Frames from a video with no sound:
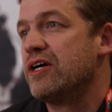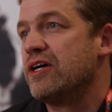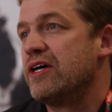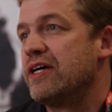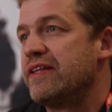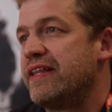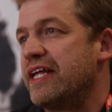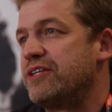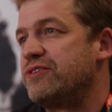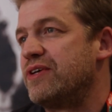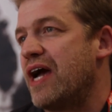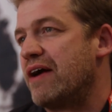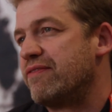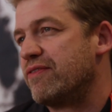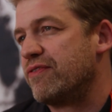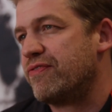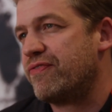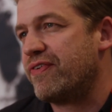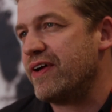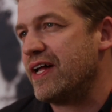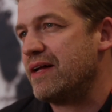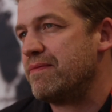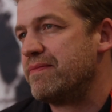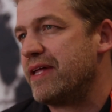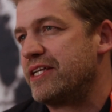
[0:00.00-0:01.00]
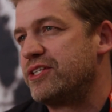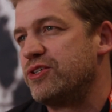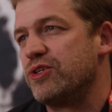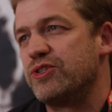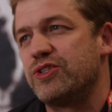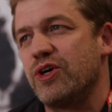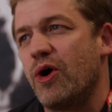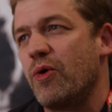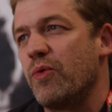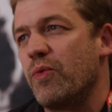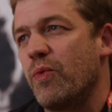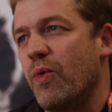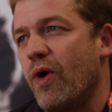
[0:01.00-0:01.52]
that you have a film that you
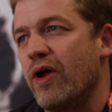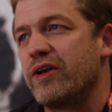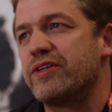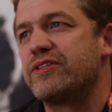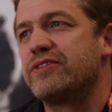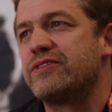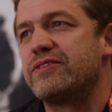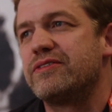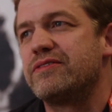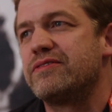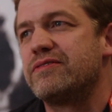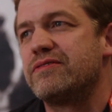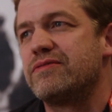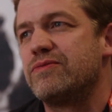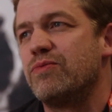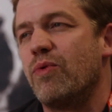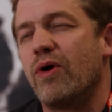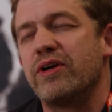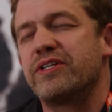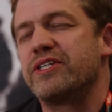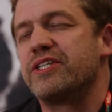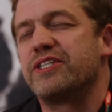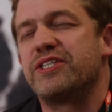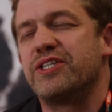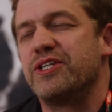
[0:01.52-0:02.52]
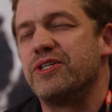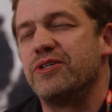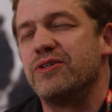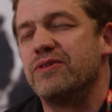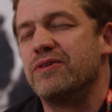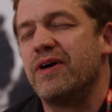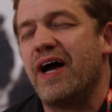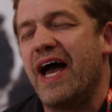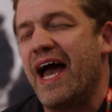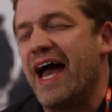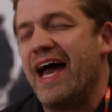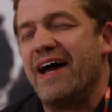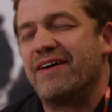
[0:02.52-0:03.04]
don't wanted to
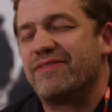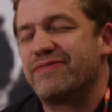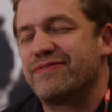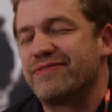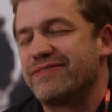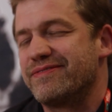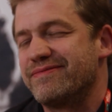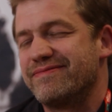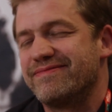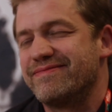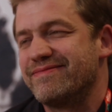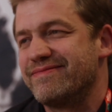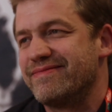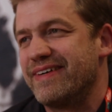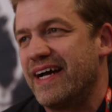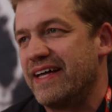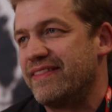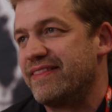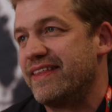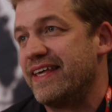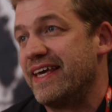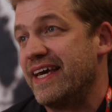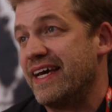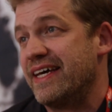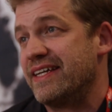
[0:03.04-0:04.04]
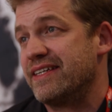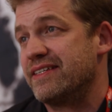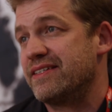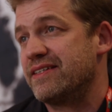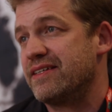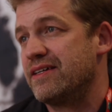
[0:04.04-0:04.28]
have at the end.